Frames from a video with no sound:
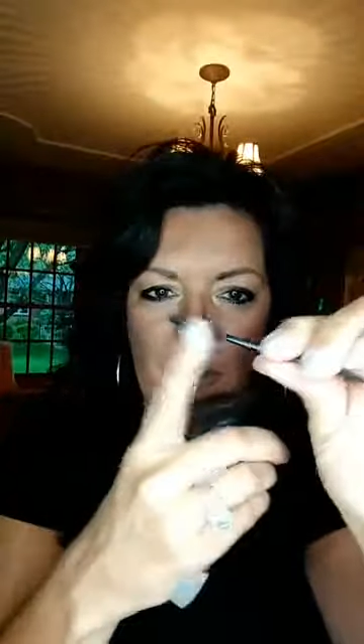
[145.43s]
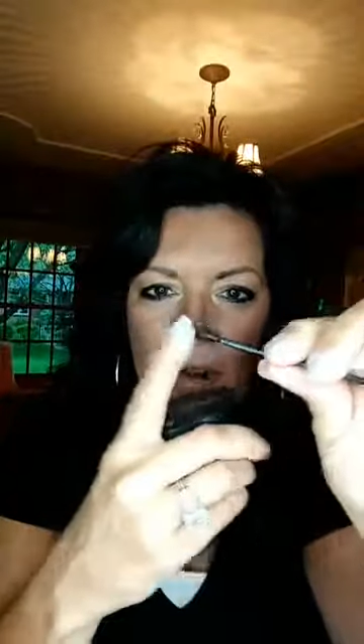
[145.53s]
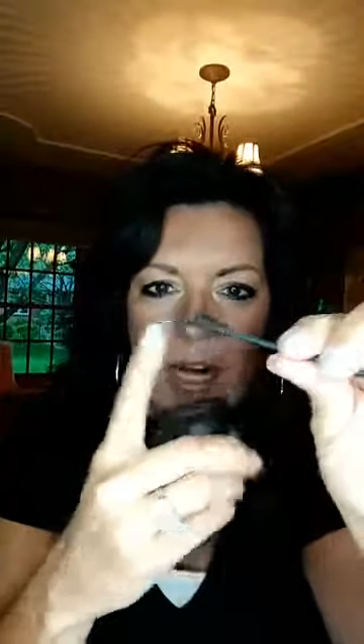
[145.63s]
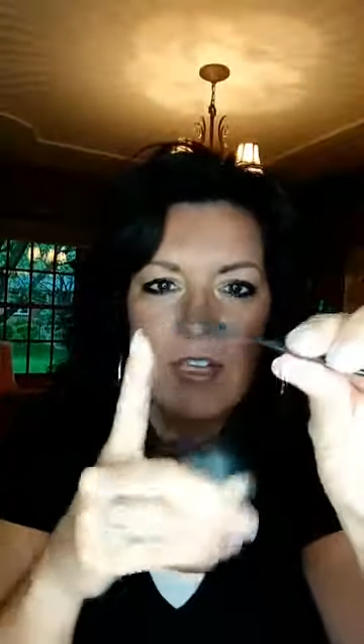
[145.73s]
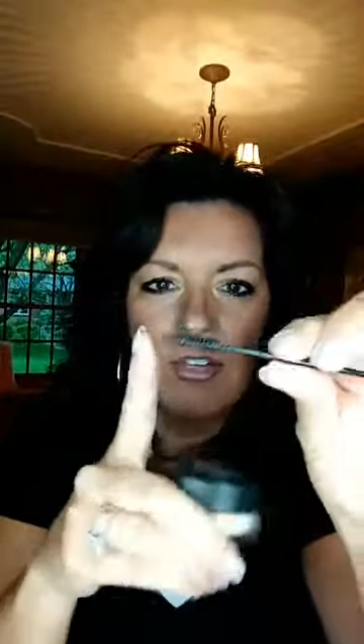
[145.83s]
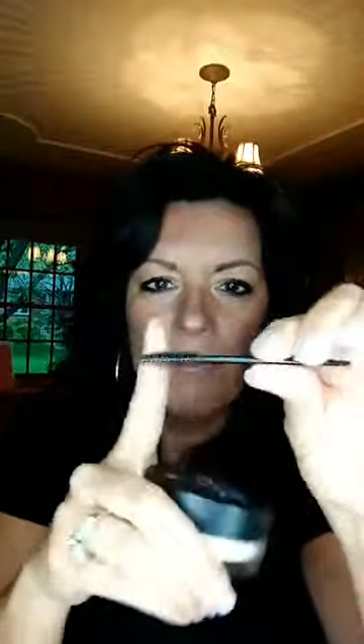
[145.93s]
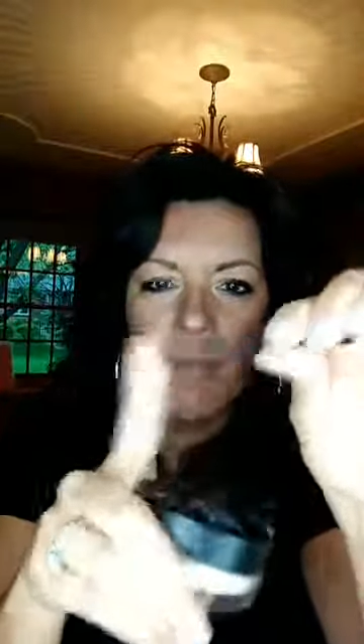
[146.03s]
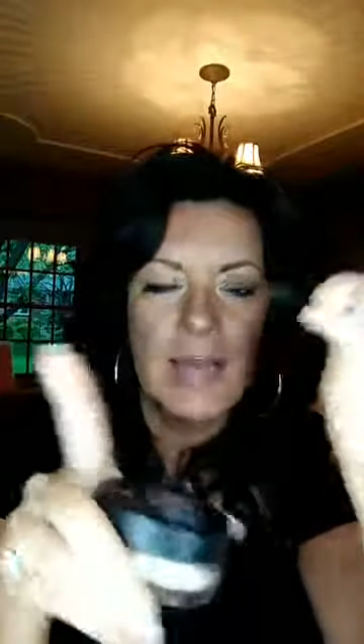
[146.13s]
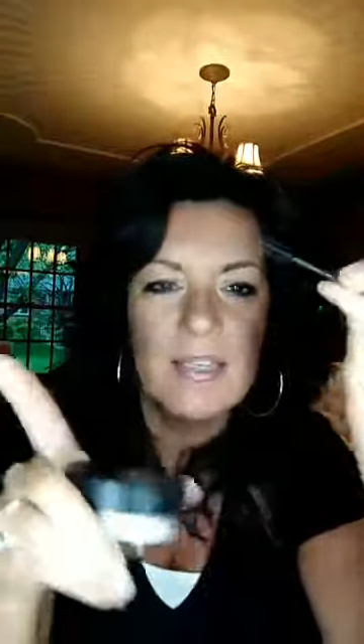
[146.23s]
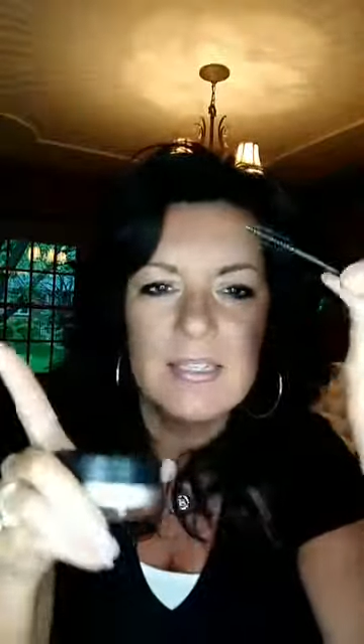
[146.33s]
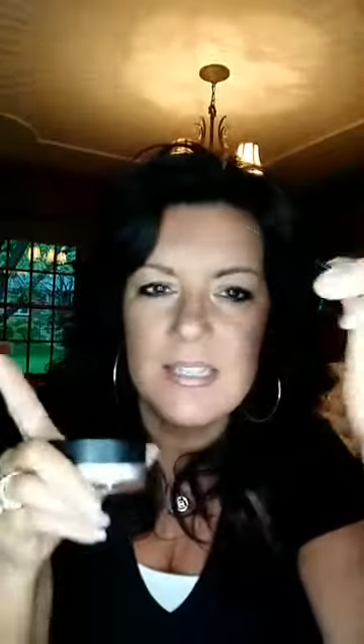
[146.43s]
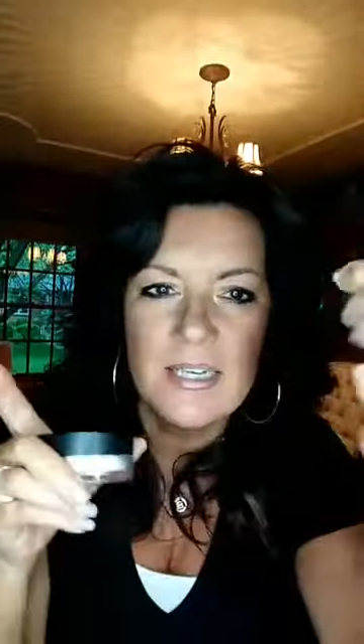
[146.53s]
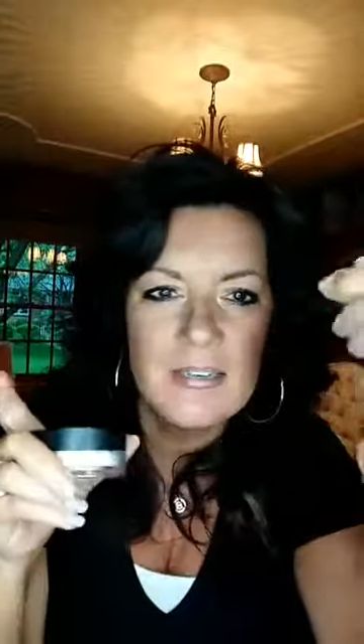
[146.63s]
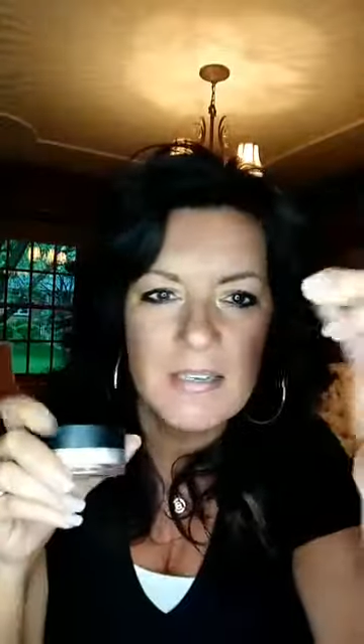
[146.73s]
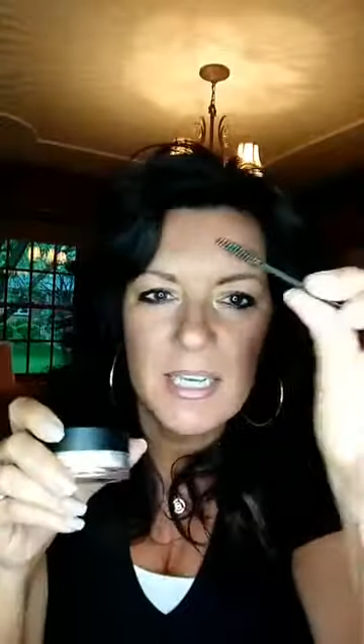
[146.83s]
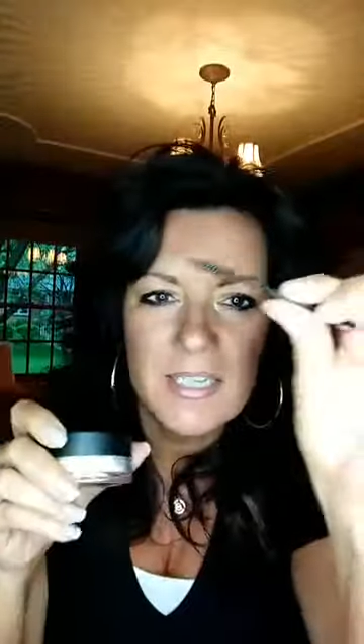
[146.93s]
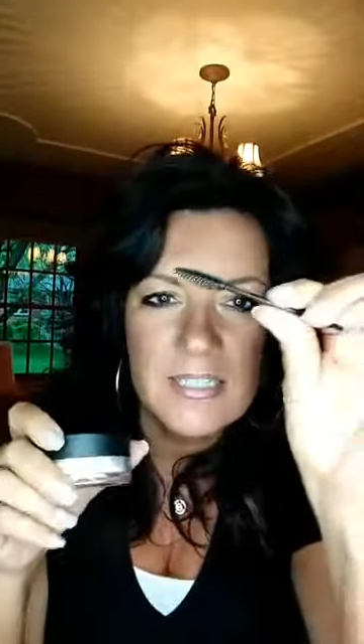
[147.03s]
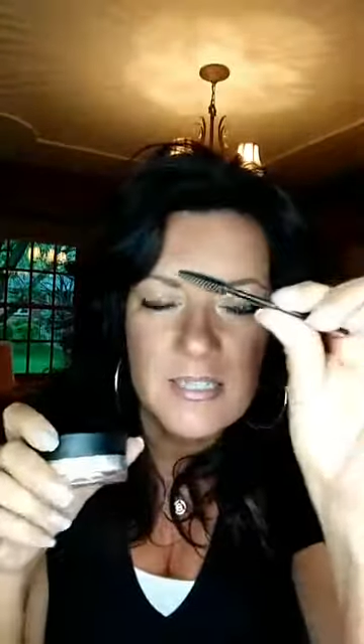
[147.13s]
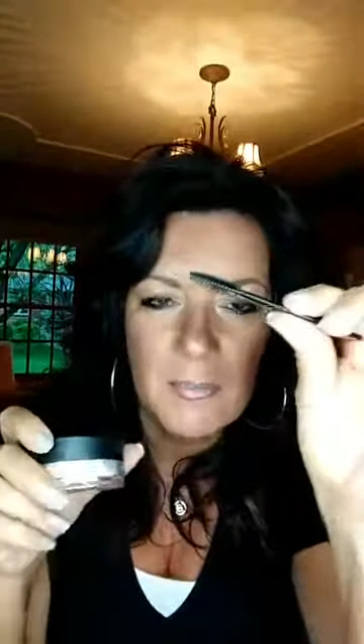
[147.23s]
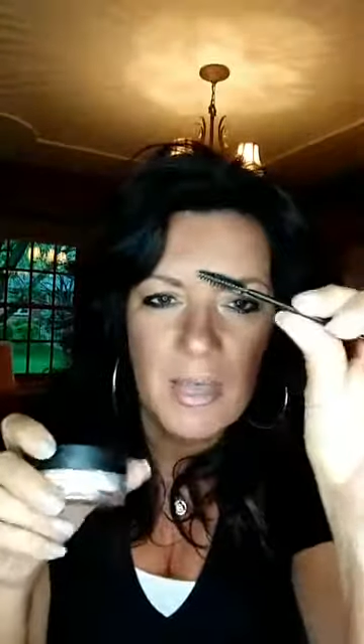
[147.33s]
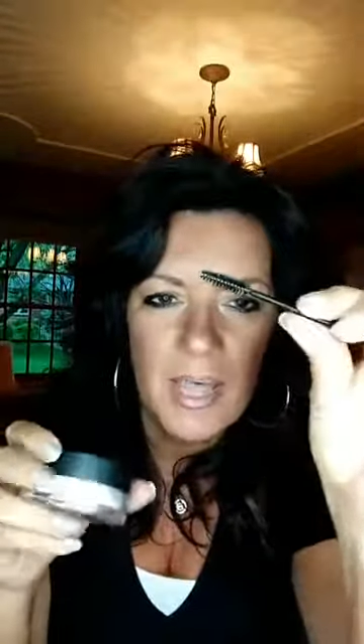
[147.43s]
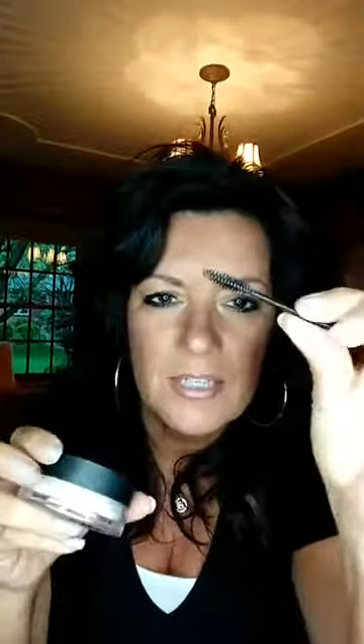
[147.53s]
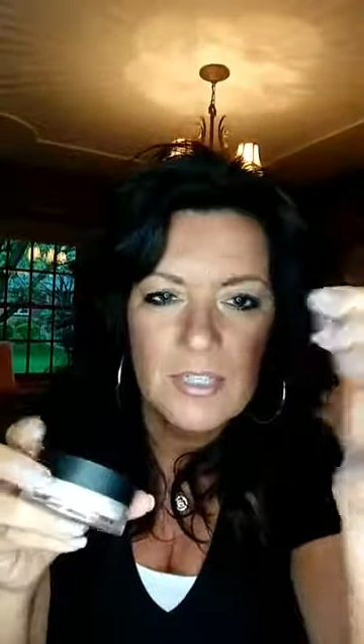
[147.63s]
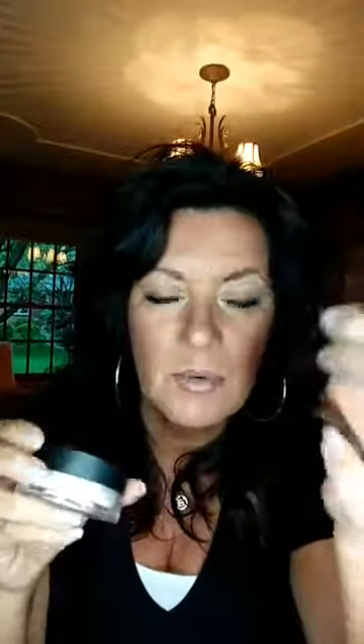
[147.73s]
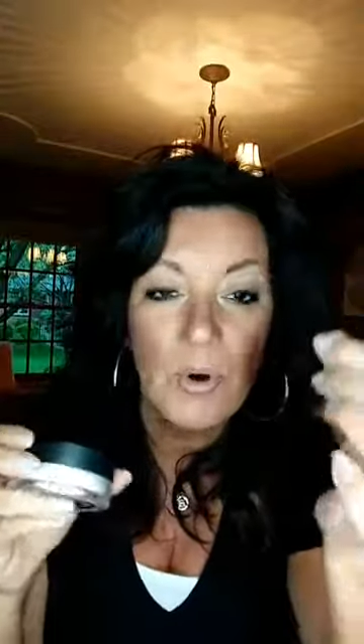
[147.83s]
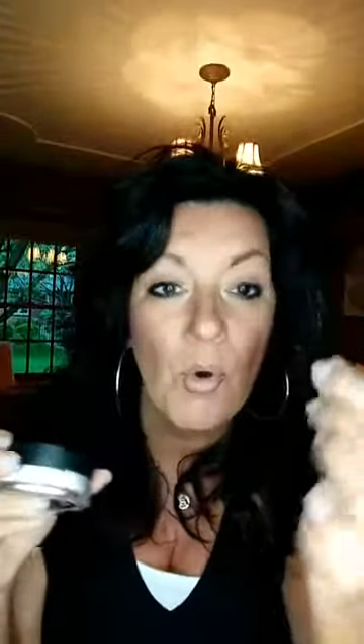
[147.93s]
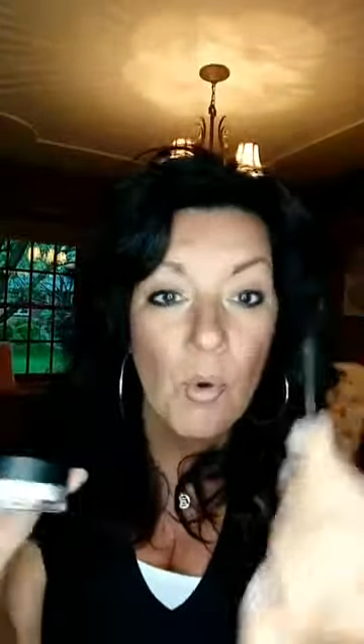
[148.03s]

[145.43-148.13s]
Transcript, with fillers: All right, you can buy these at any supply store,